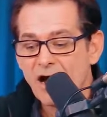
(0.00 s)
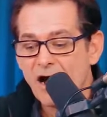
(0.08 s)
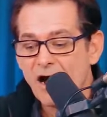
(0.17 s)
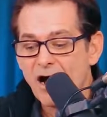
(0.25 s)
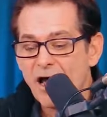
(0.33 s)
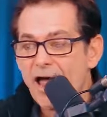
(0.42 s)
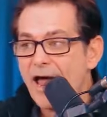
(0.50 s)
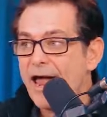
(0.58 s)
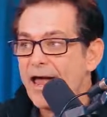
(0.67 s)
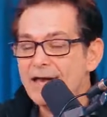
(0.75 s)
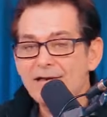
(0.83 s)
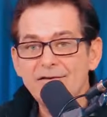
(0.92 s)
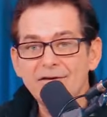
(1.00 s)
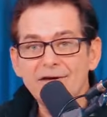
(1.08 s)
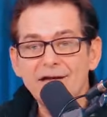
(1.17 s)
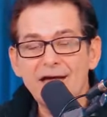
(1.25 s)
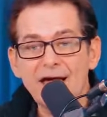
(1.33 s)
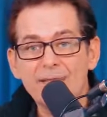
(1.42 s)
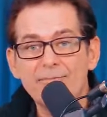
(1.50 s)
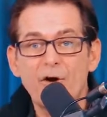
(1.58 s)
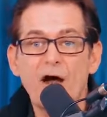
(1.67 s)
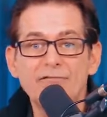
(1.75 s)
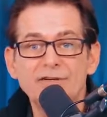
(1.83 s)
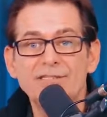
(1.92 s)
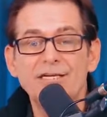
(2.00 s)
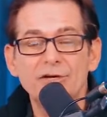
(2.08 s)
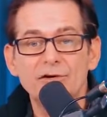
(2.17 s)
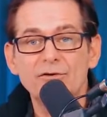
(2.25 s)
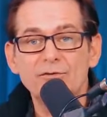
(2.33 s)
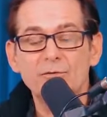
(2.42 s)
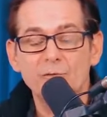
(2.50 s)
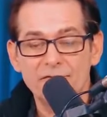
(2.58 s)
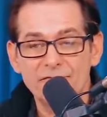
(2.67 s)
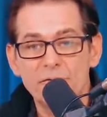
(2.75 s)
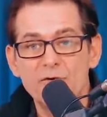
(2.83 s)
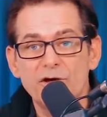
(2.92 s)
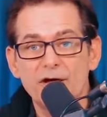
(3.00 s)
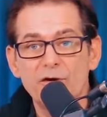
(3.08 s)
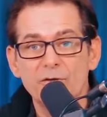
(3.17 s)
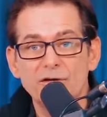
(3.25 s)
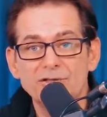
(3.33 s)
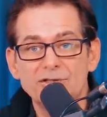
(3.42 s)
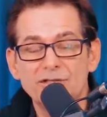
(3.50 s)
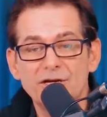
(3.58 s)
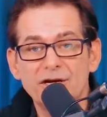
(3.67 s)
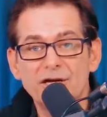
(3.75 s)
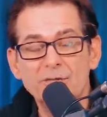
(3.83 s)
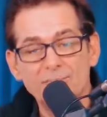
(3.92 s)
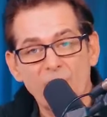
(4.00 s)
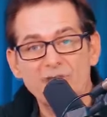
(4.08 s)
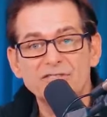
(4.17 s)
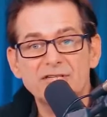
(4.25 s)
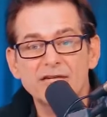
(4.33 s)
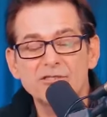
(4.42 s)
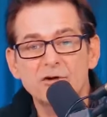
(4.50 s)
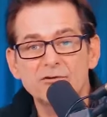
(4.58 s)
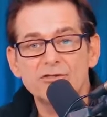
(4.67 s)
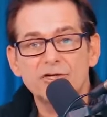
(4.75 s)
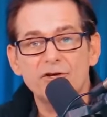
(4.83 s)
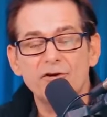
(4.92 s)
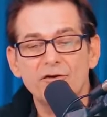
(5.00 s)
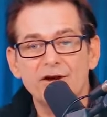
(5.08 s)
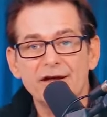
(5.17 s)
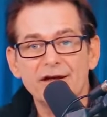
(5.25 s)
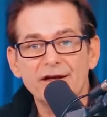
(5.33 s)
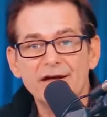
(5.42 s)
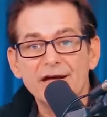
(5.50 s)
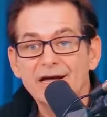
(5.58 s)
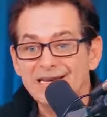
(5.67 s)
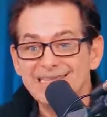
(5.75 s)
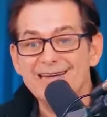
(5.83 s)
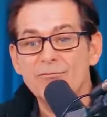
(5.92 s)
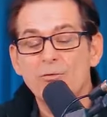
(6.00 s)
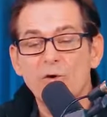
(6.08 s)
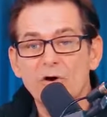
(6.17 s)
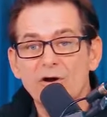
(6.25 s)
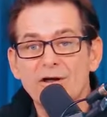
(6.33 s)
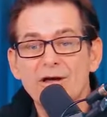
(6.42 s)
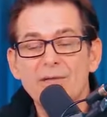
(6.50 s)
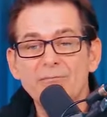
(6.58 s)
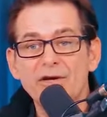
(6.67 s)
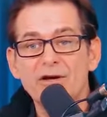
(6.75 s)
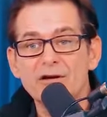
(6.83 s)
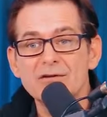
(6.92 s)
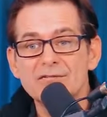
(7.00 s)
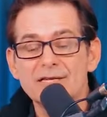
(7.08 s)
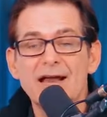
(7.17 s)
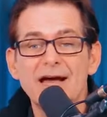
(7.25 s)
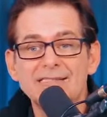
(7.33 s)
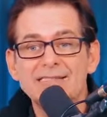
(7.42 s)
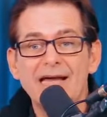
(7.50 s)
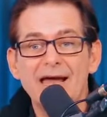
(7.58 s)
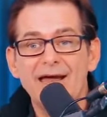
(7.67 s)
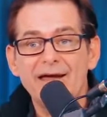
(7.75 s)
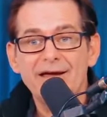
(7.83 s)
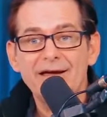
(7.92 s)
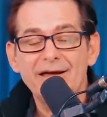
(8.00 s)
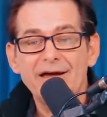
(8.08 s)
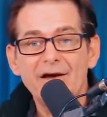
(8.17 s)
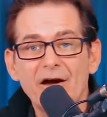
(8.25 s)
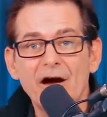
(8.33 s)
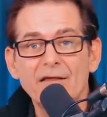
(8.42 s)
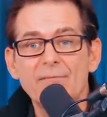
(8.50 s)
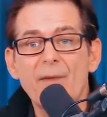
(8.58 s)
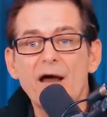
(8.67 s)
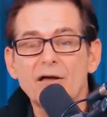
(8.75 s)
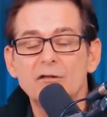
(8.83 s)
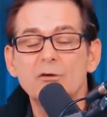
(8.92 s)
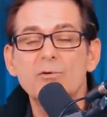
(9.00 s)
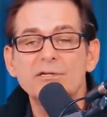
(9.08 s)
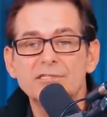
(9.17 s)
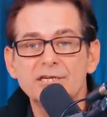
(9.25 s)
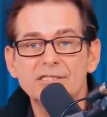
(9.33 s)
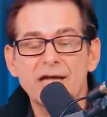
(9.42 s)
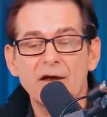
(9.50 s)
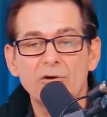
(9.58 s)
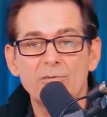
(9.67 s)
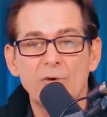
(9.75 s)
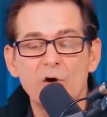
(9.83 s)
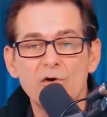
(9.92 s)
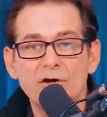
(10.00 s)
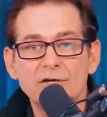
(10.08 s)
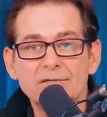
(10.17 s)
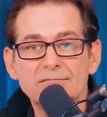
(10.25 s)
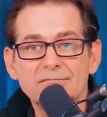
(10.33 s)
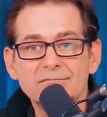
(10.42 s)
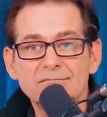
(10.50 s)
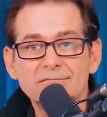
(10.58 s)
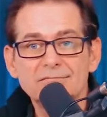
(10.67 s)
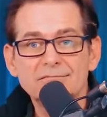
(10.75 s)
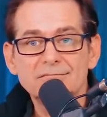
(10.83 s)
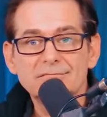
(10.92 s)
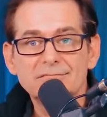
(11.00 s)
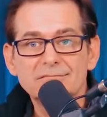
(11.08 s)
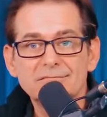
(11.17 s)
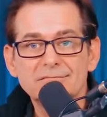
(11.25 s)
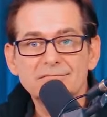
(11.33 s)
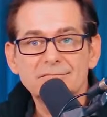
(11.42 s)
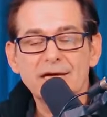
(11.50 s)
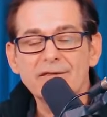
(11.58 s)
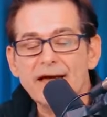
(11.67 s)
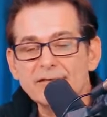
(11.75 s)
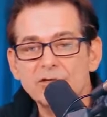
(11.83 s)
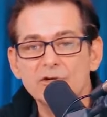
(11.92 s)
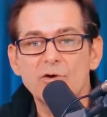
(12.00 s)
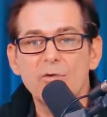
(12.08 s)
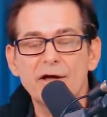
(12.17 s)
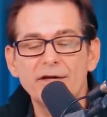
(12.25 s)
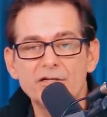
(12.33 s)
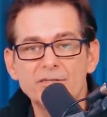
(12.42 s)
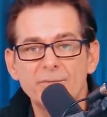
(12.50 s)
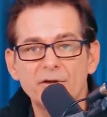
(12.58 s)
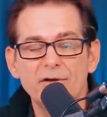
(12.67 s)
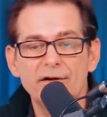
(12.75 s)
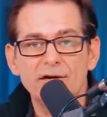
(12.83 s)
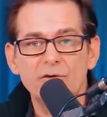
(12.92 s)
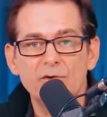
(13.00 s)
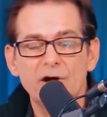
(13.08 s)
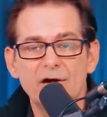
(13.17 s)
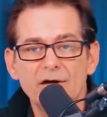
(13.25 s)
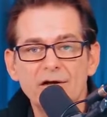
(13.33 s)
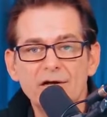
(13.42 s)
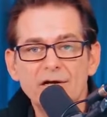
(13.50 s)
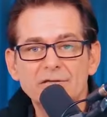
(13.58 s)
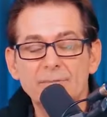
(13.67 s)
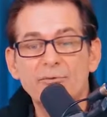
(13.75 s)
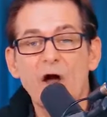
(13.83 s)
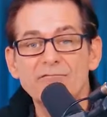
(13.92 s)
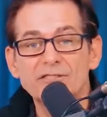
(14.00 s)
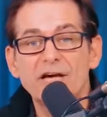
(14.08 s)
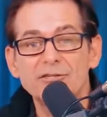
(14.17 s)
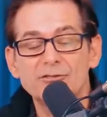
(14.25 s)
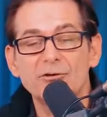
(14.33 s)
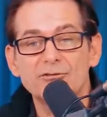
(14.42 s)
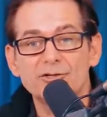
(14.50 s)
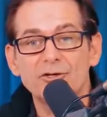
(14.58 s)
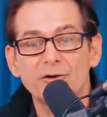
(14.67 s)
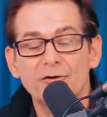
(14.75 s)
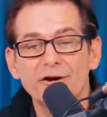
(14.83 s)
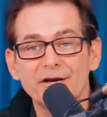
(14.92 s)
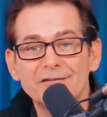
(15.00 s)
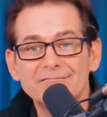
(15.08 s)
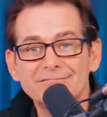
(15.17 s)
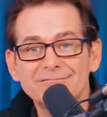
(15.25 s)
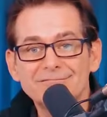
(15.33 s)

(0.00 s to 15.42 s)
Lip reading: And he had a private deal with Newt Gingrich to privatize Social Security. It didn't work because the next day, the Monica Lewinsky scandal broke. And that took away his ability to privatize Social Security.